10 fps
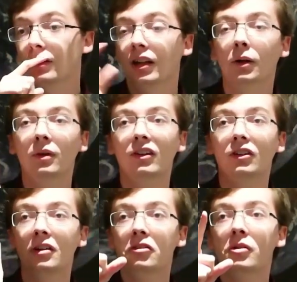and there was a
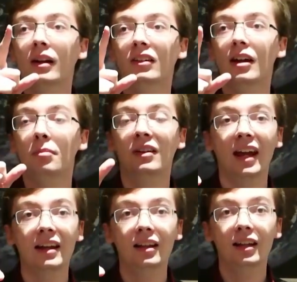dude dressed up as
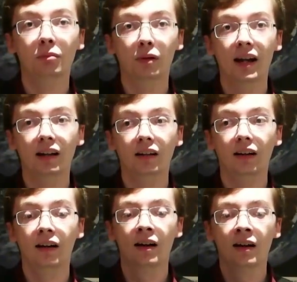Alien and
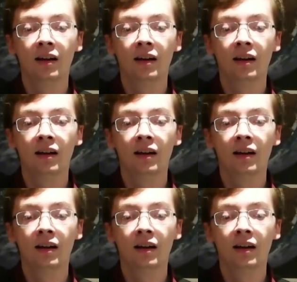Predator,